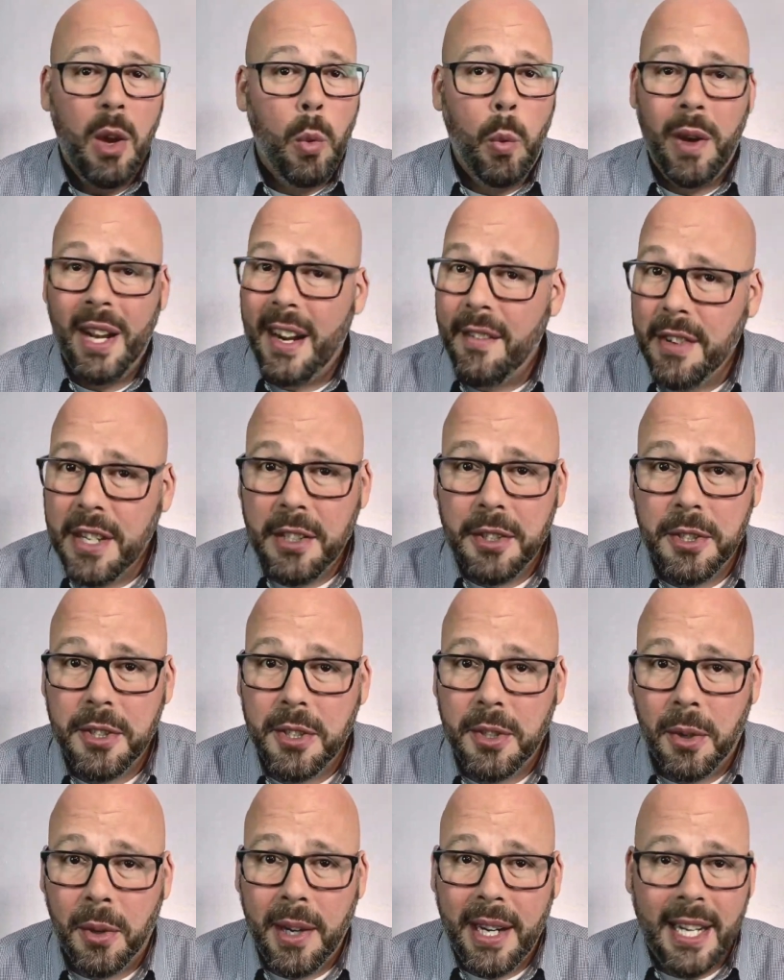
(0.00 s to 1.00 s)
Whatever your
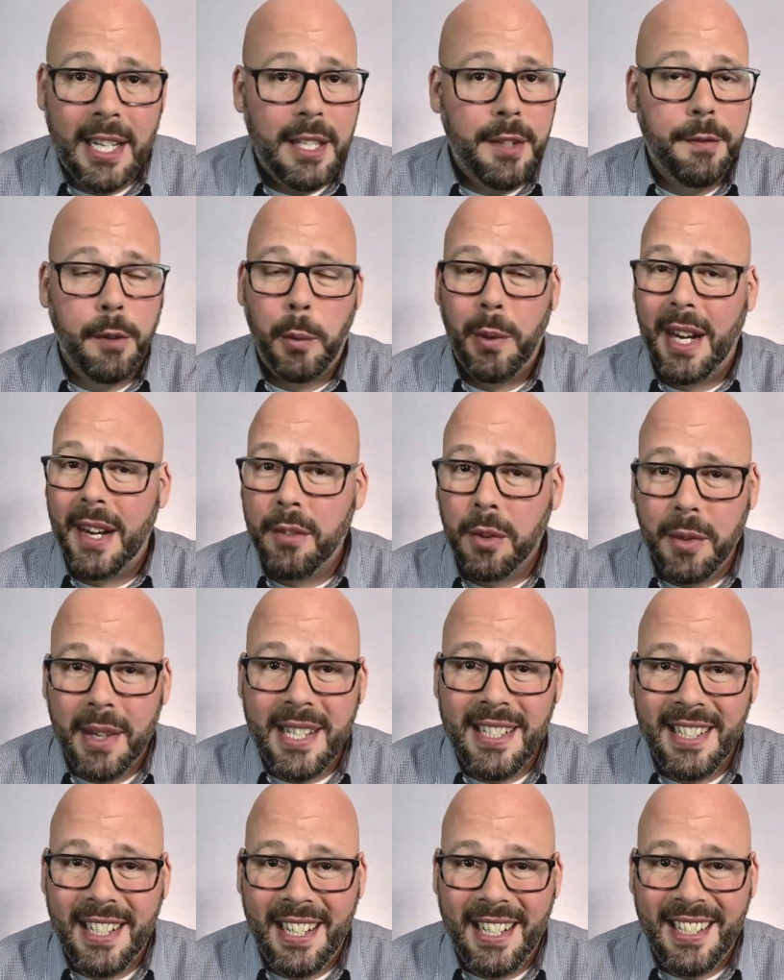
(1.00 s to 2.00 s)
story is, for whatever
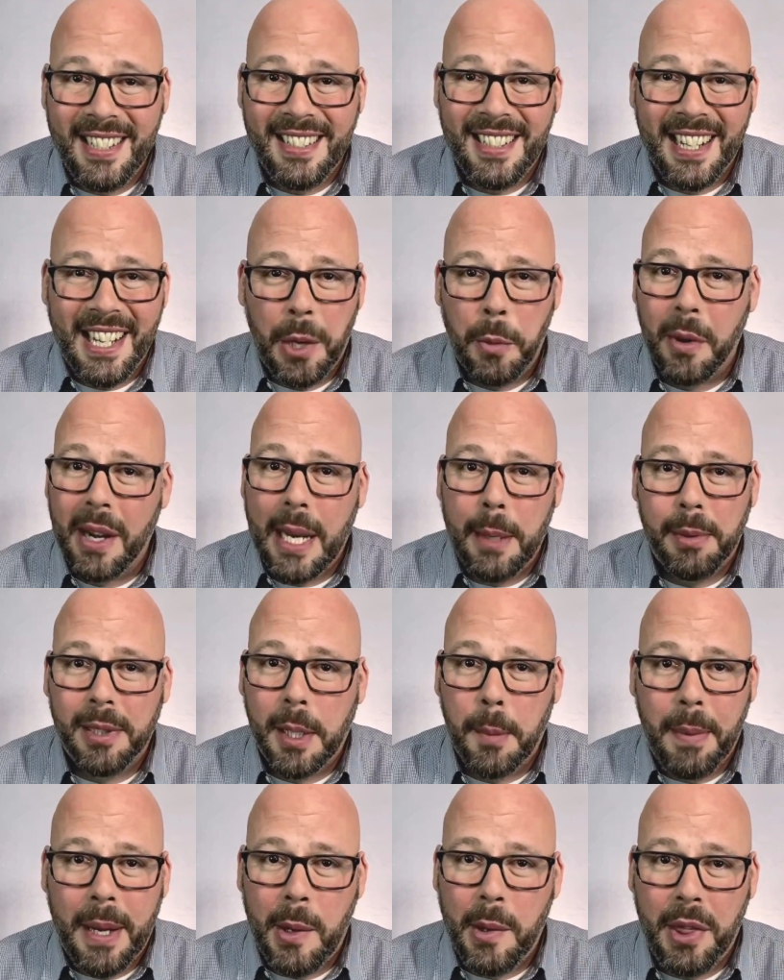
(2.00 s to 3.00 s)
reason it is that you weren't able
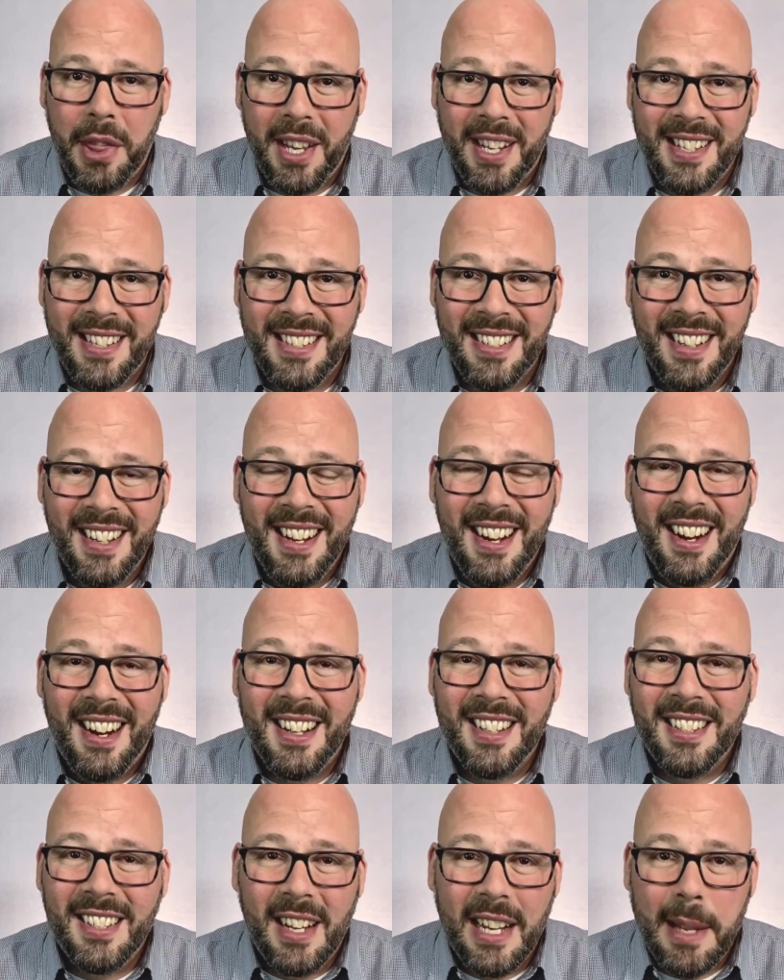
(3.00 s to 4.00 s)
to be with us
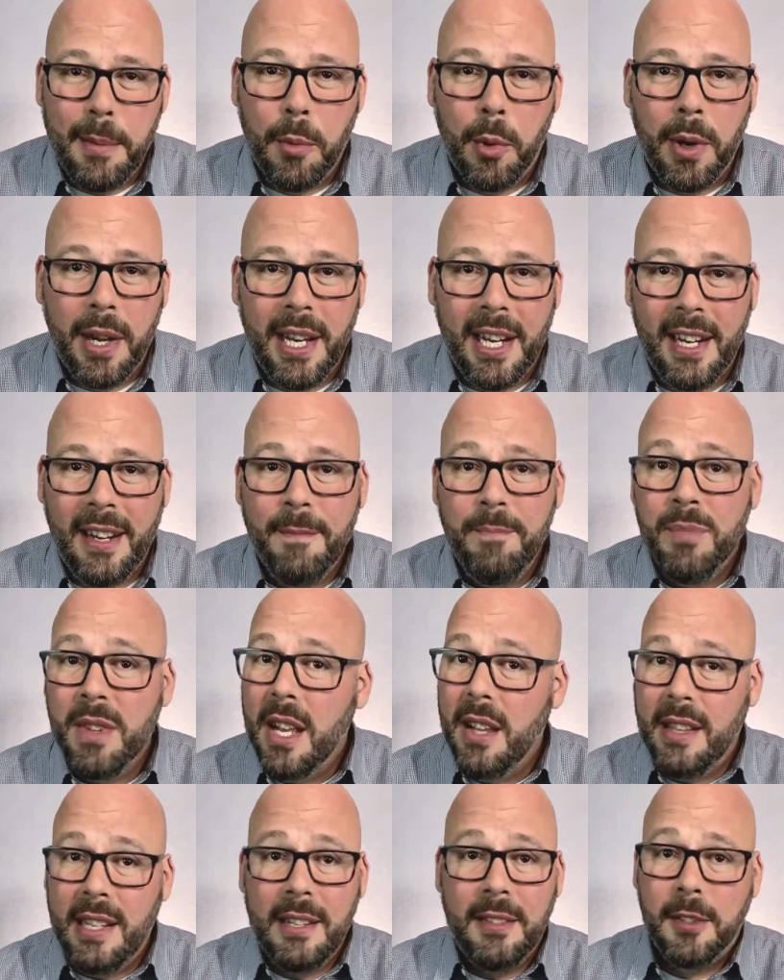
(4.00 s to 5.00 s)
on Sunday morning,
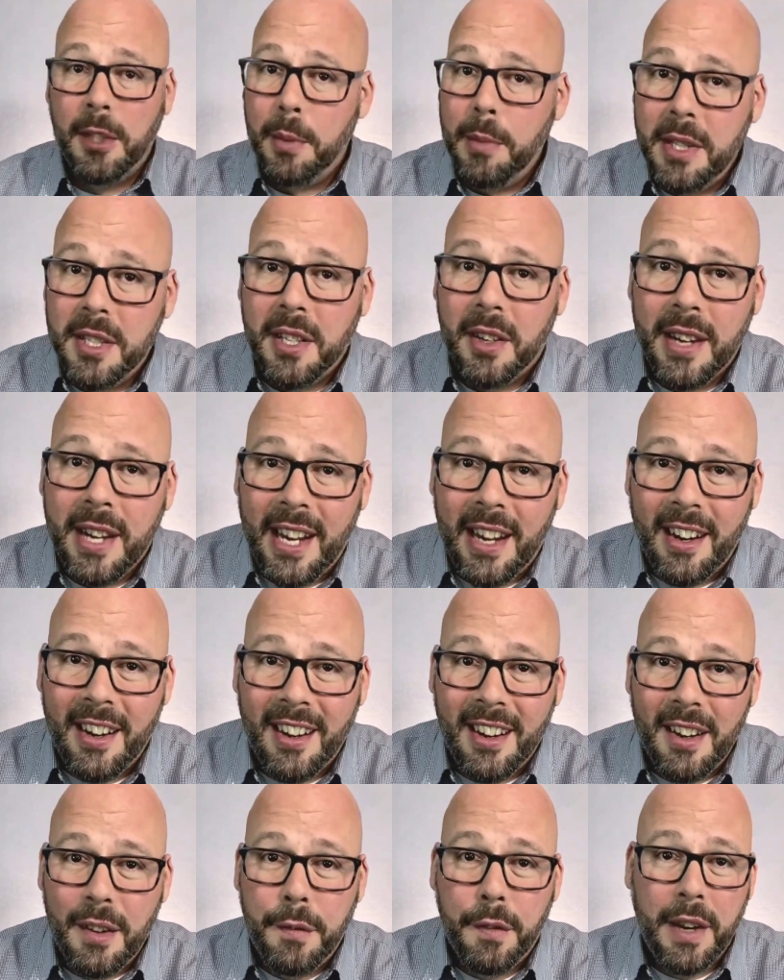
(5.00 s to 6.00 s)
these sermons are
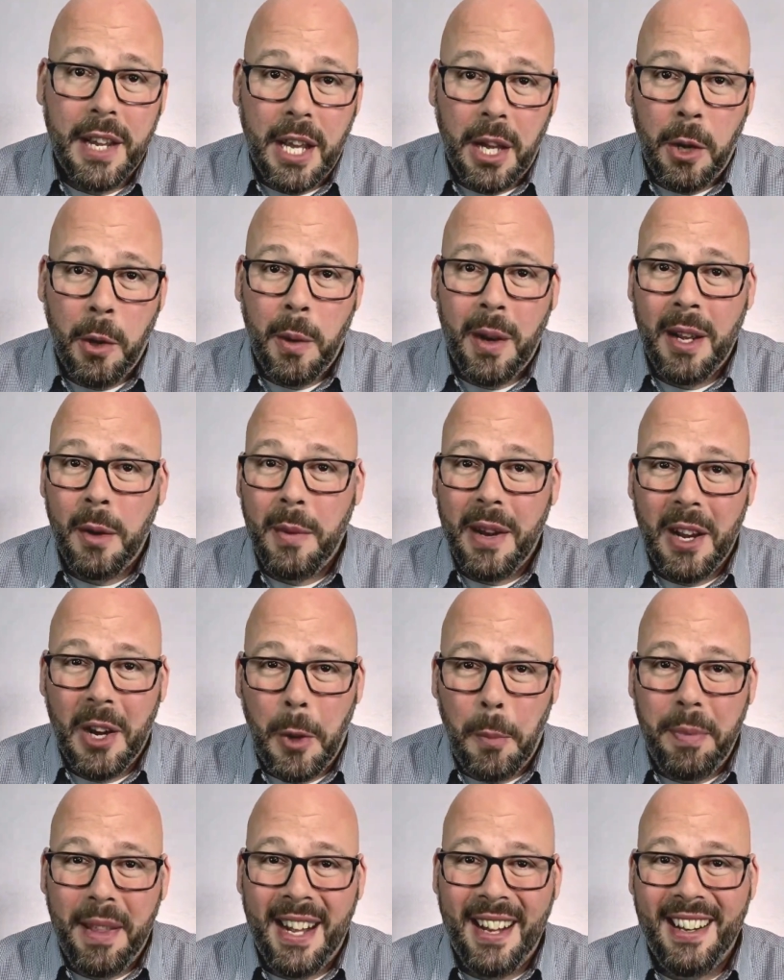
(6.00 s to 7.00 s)
here for you, and we
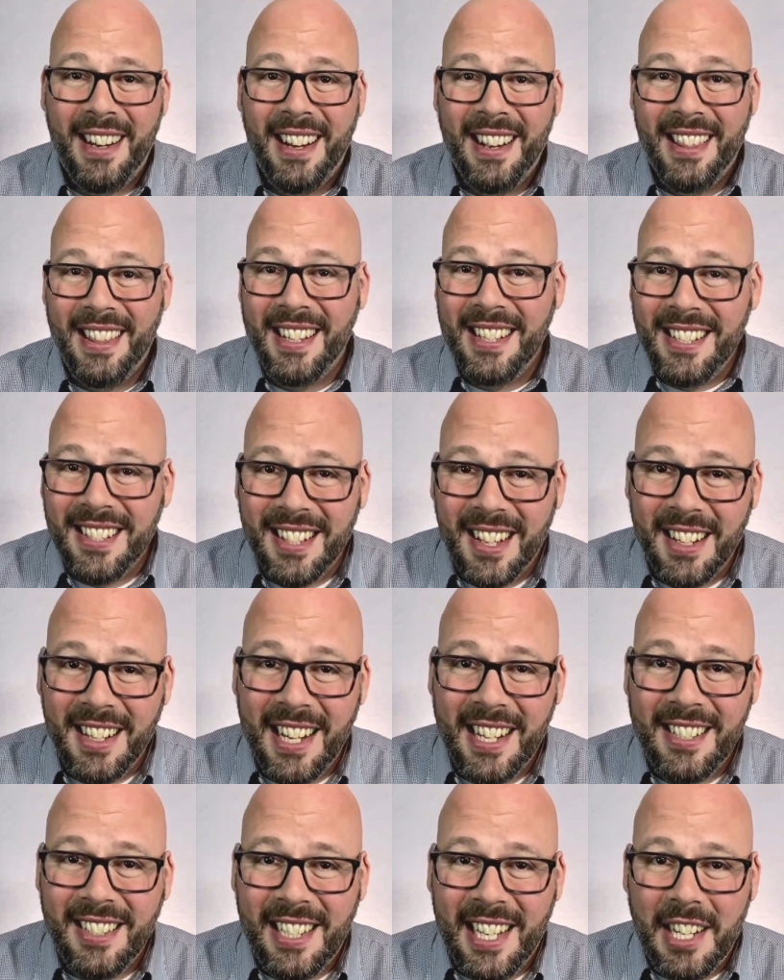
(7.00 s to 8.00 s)
hope that this
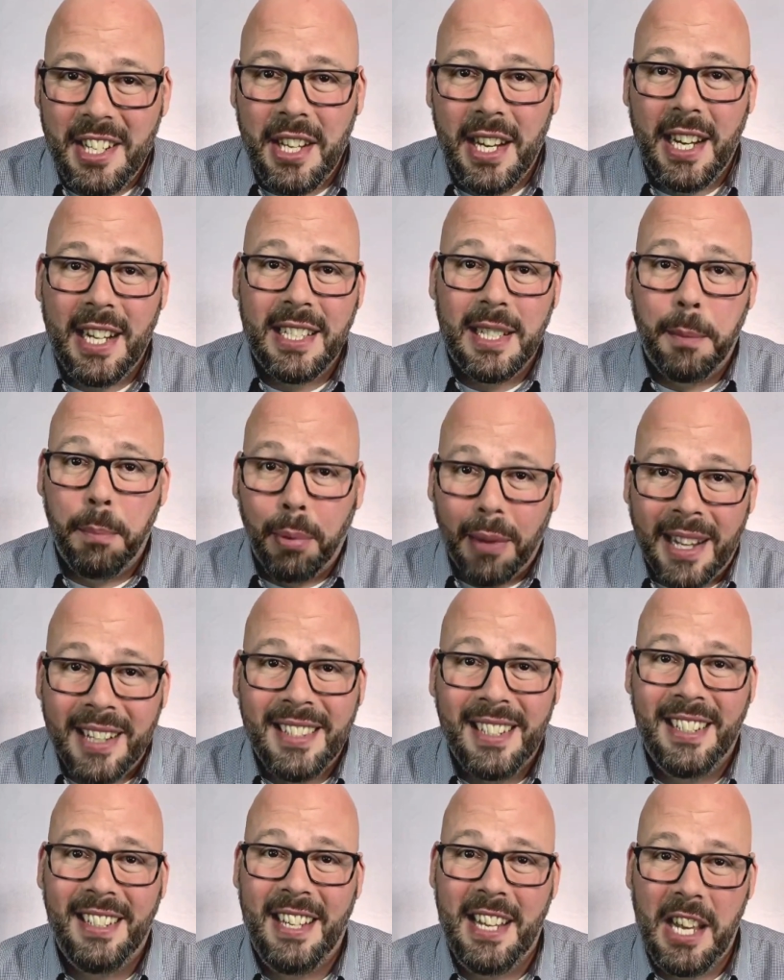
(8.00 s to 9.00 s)
Sunday's teaching is a
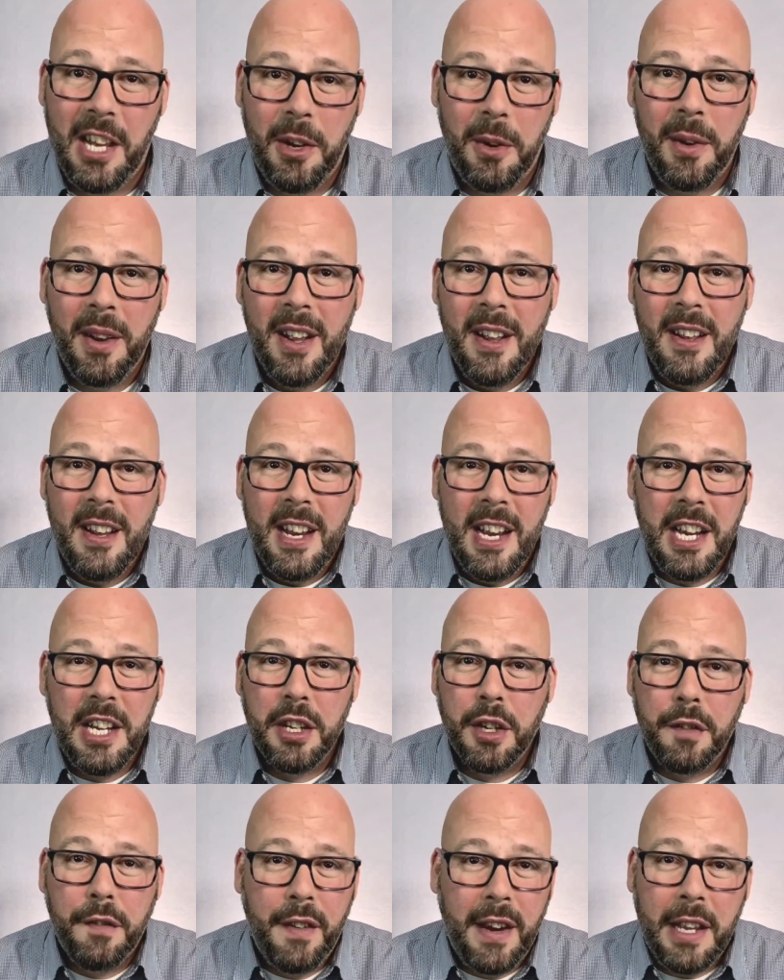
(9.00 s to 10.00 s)
blessing to you in
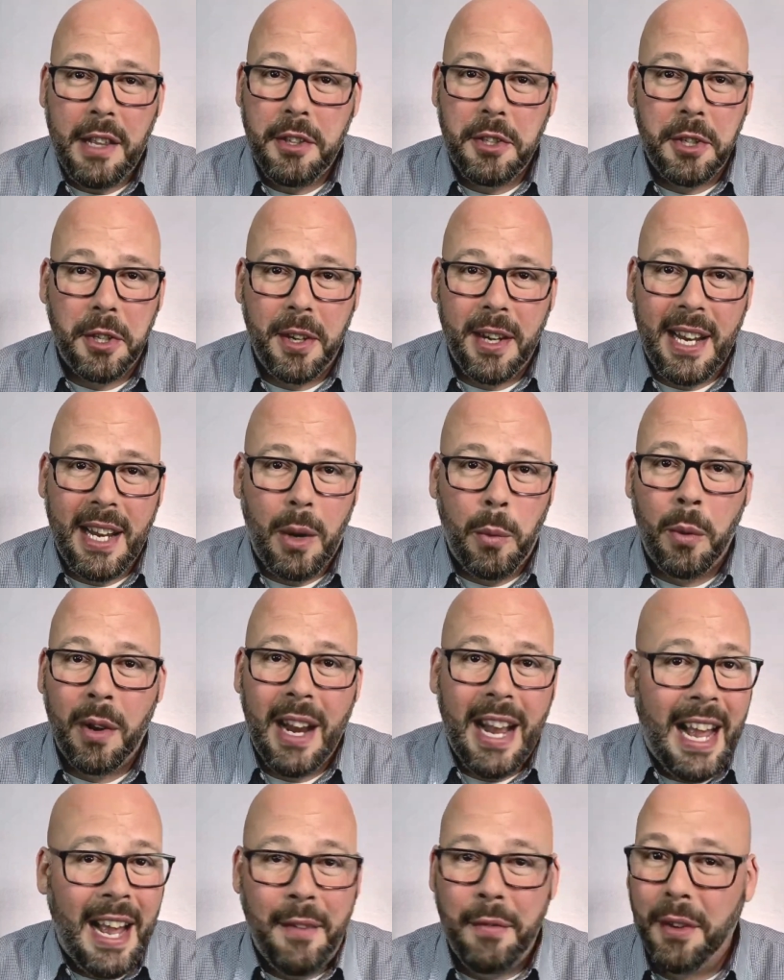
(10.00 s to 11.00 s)
your faith journey,
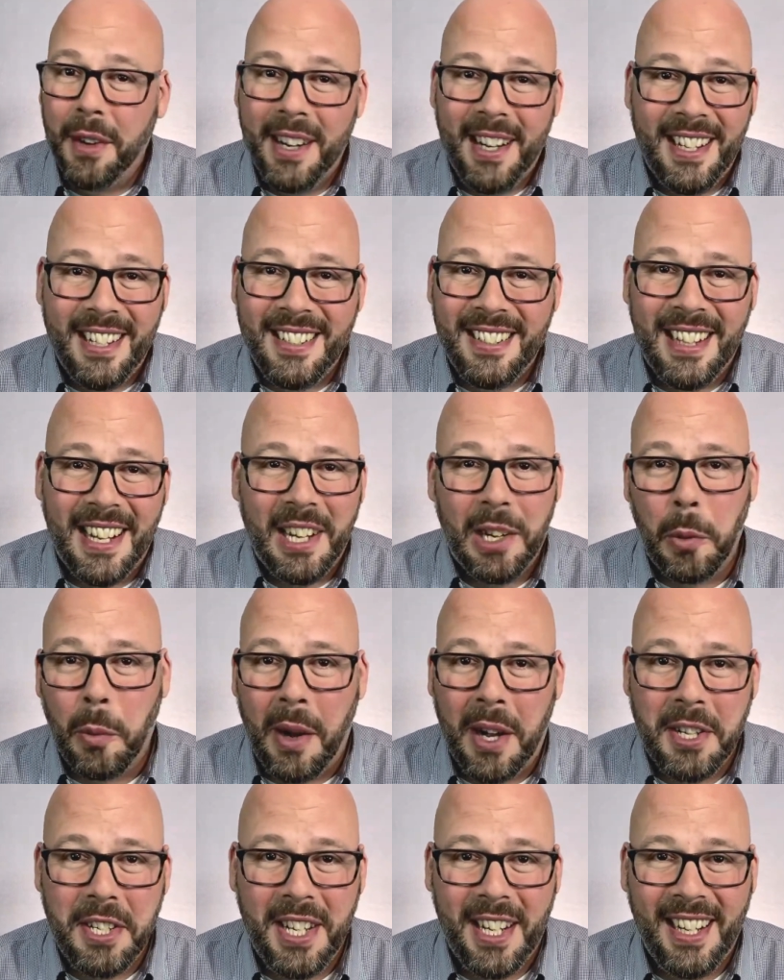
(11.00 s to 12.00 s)
wherever it is that you're
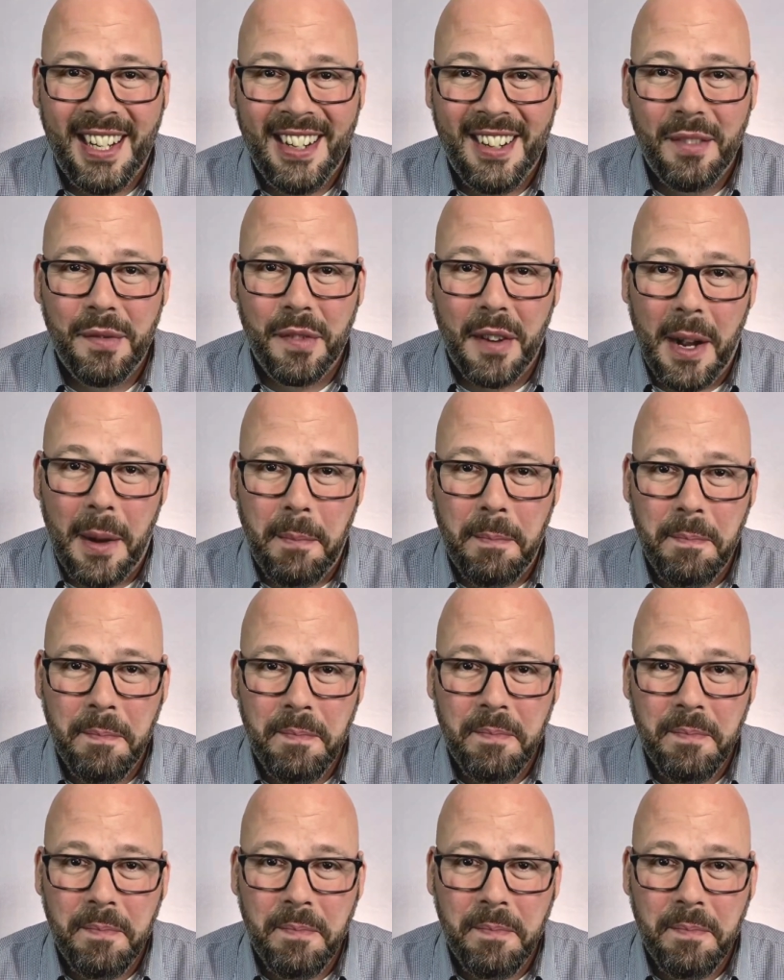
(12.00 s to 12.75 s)
watching from.